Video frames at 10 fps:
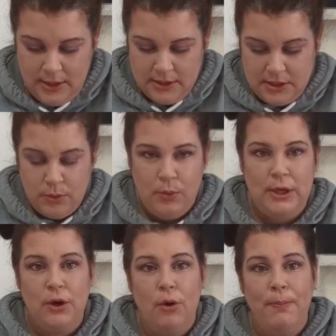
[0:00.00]
So when
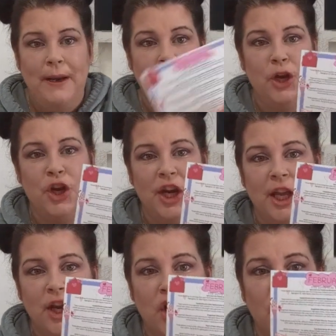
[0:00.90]
you open it, you're going to
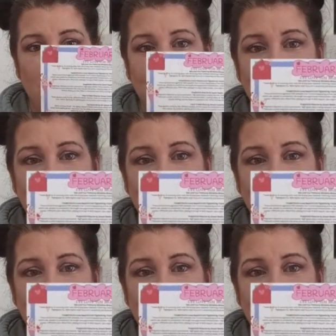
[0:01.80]
get a card,